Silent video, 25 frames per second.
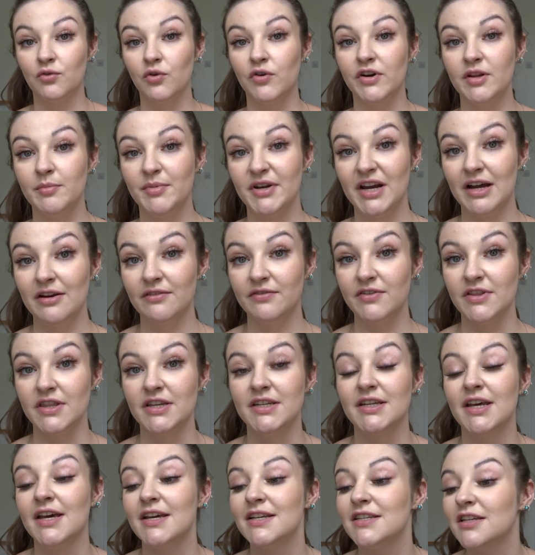I've already been out for
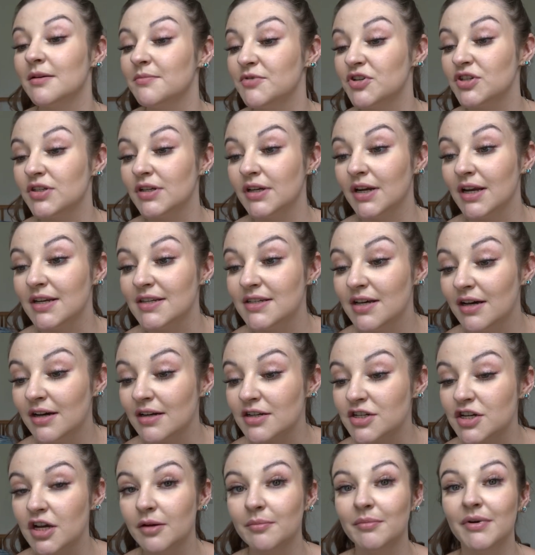the day, so I'm just gonna
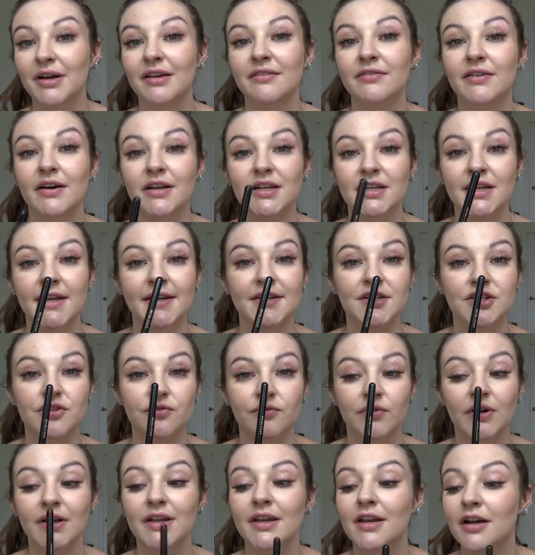touch up my
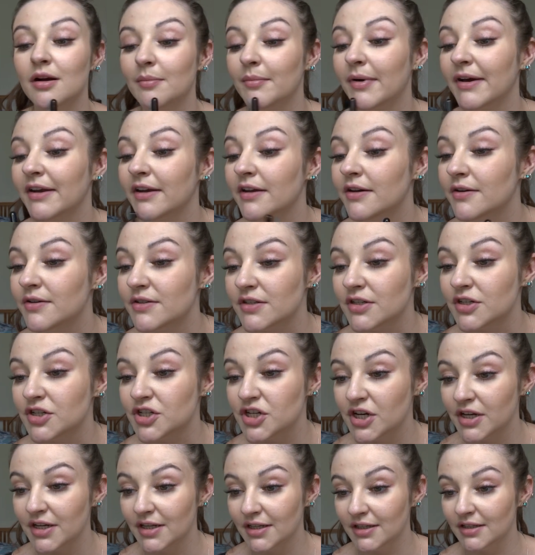foundation right here on my nose and
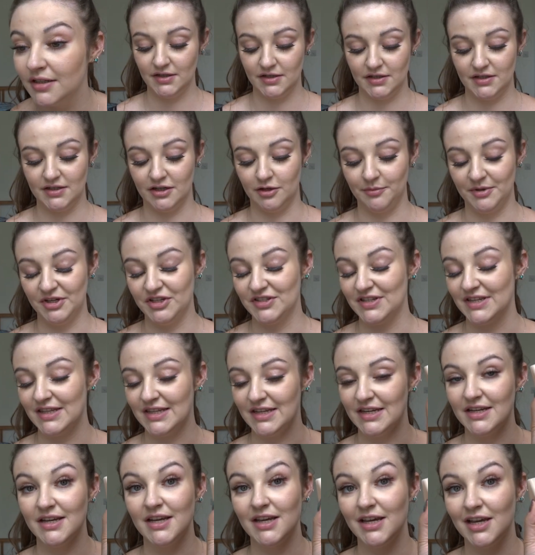chin. So I'll be using
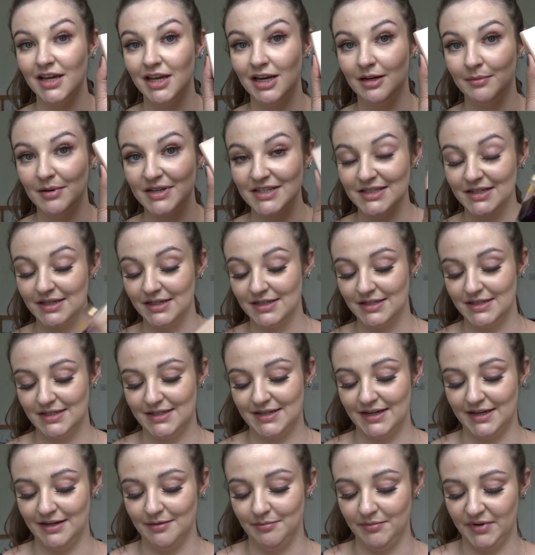the Illamasqua
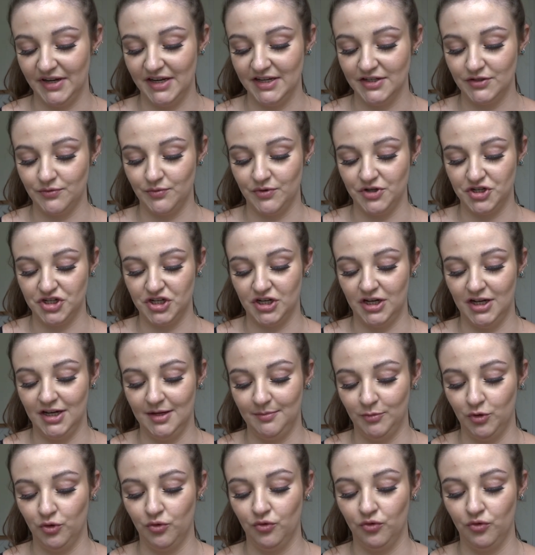skin base, which I'm